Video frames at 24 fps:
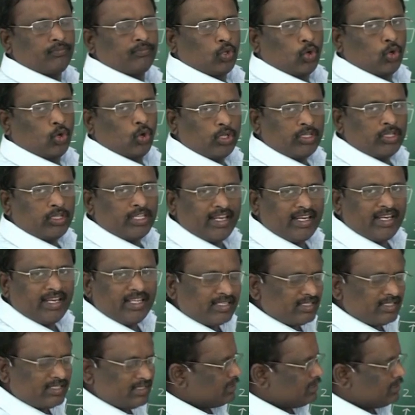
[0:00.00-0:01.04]
Though there
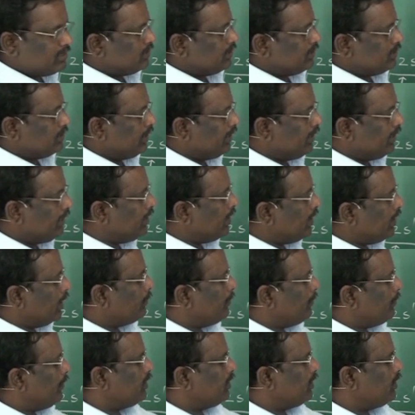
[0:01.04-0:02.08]
is d
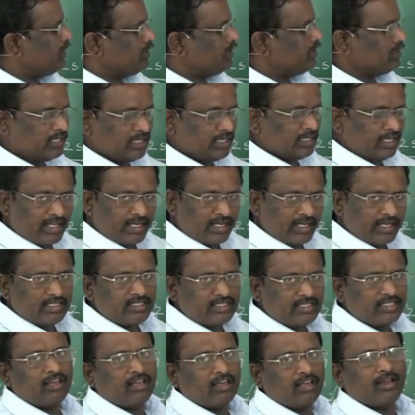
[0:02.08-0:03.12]
orbital in third
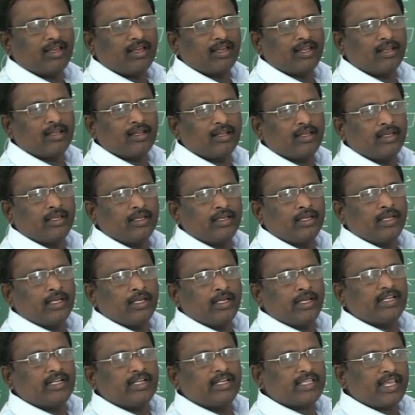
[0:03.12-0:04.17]
energy level,
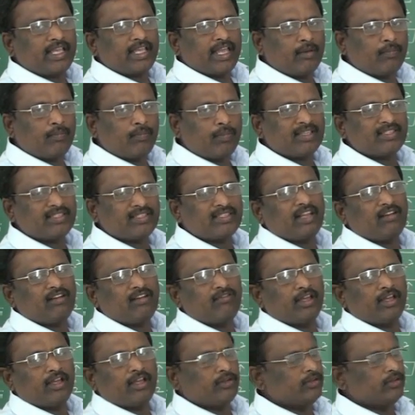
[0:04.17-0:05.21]
its n plus L
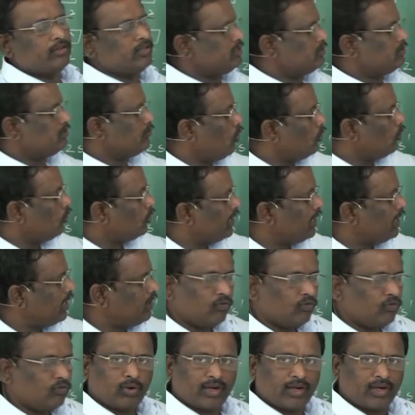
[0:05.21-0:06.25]
value is more than
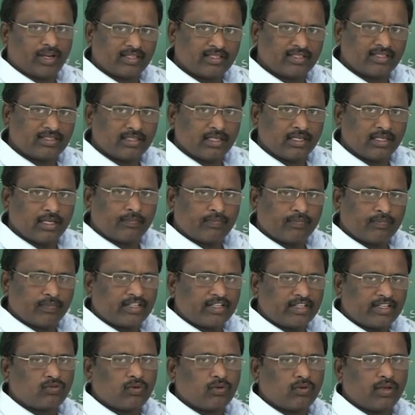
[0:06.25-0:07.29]
4s.
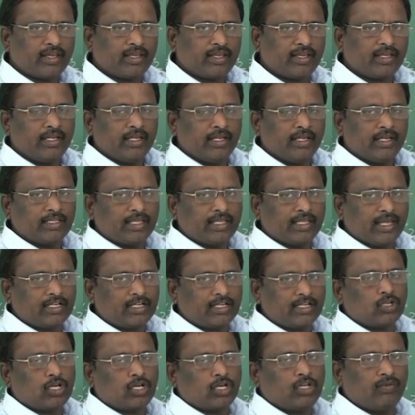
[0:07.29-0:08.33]
That's why the
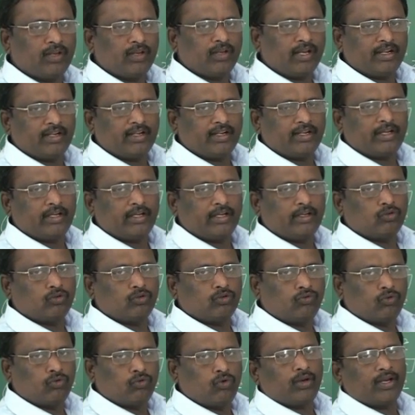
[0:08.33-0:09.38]
electron will enter into
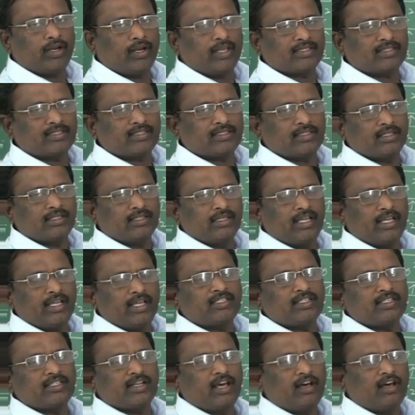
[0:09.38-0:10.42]
4s
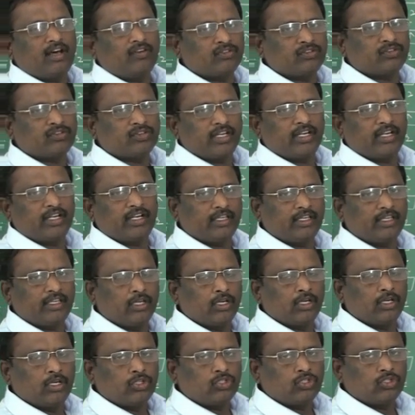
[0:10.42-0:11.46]
instead of 3d.
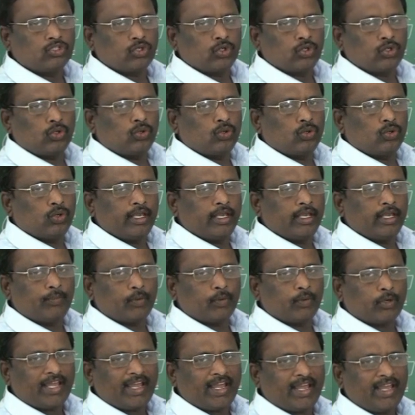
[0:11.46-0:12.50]
So in
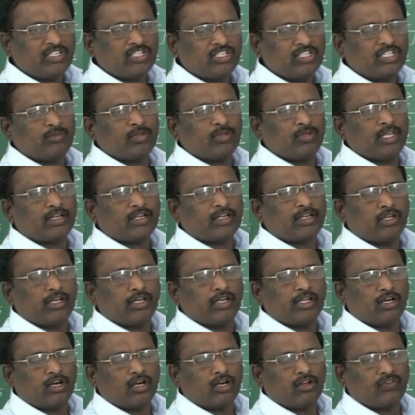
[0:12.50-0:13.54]
potassium, the
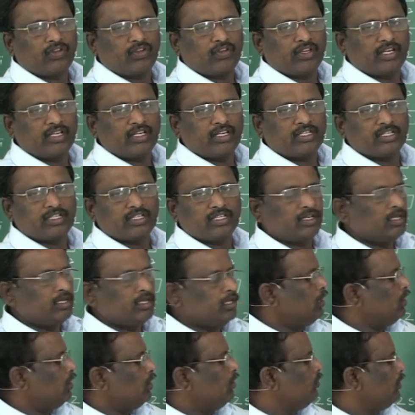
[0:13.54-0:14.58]
electronic configuration
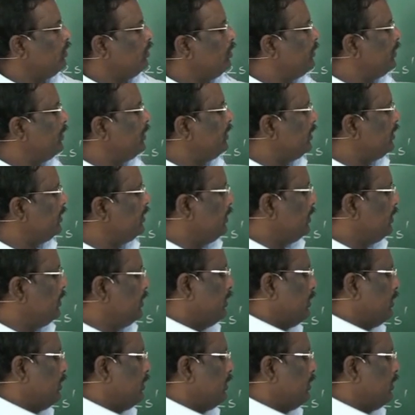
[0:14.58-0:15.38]
will be